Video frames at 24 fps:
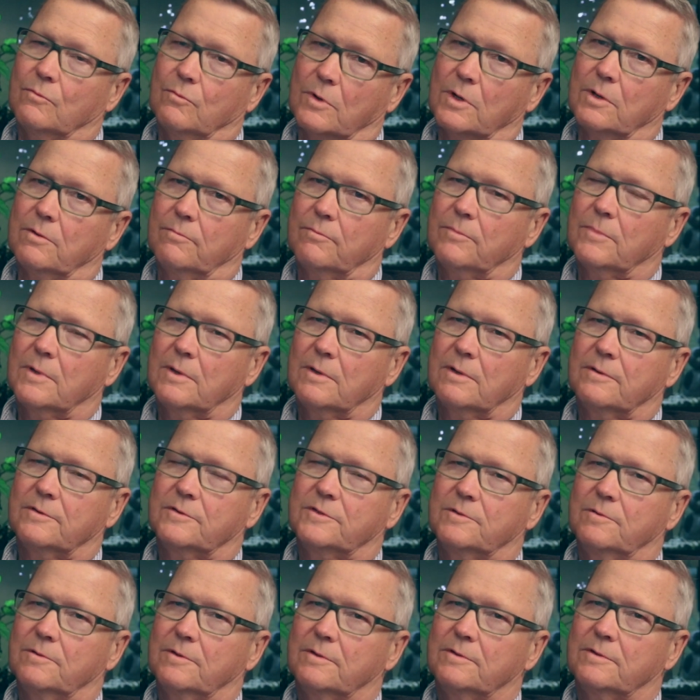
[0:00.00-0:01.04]
Well,
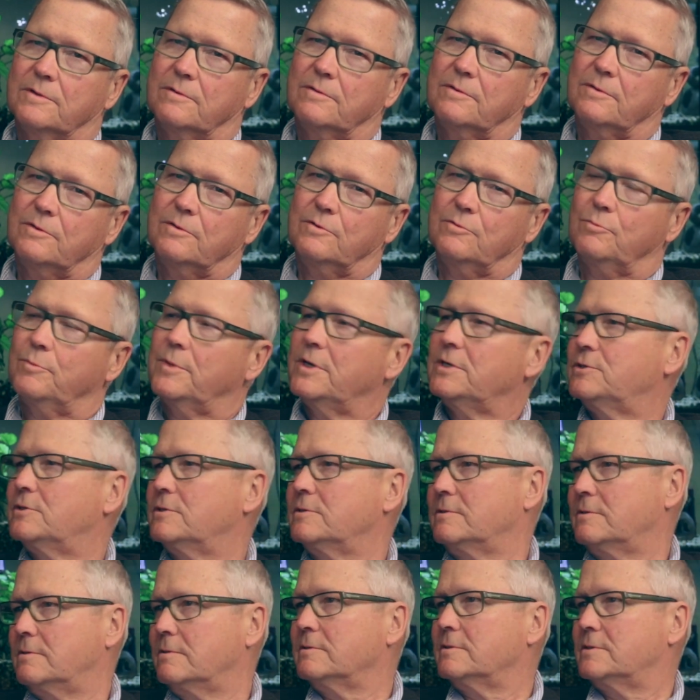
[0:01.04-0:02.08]
you
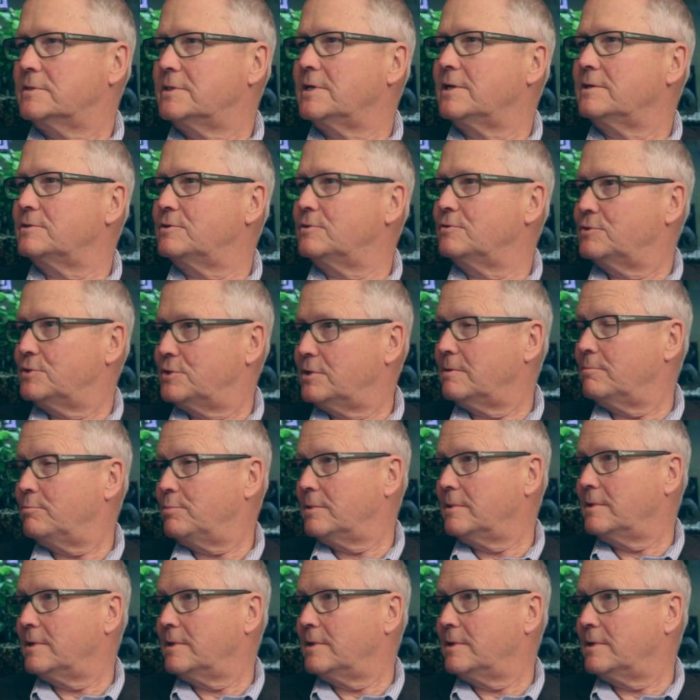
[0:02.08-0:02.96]
mentioned censorship,